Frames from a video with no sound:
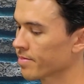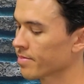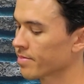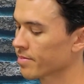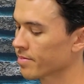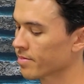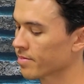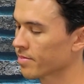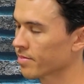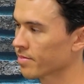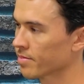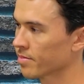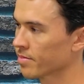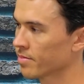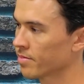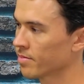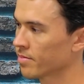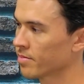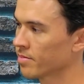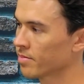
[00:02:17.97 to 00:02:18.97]

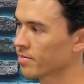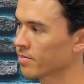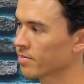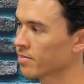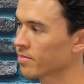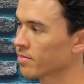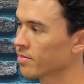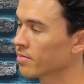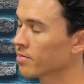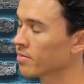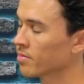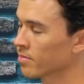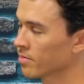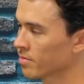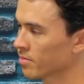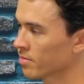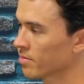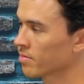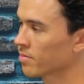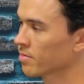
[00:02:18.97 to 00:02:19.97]

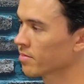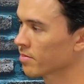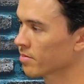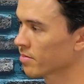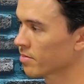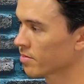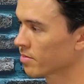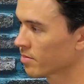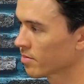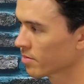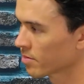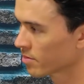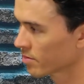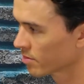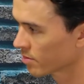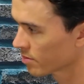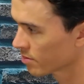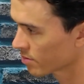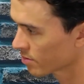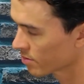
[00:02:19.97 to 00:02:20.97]

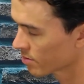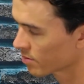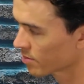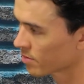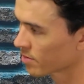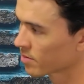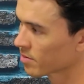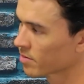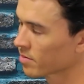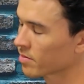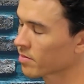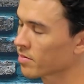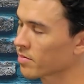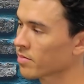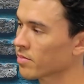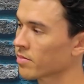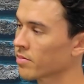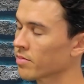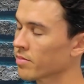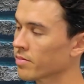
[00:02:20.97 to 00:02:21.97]

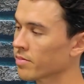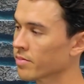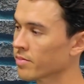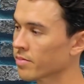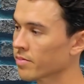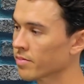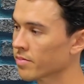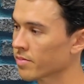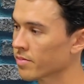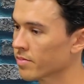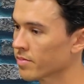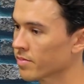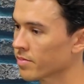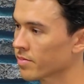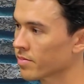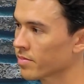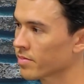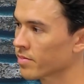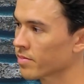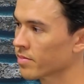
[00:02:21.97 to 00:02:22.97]

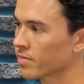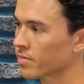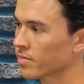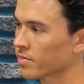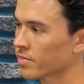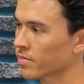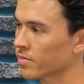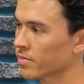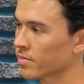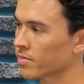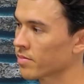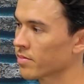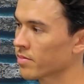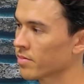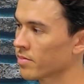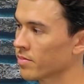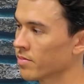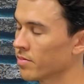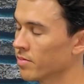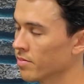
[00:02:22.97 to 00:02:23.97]

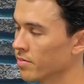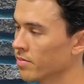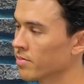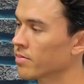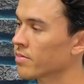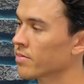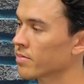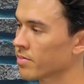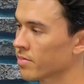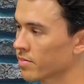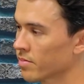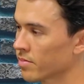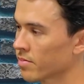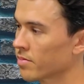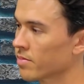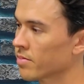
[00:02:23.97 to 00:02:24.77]
No words are spoken by the person on screen.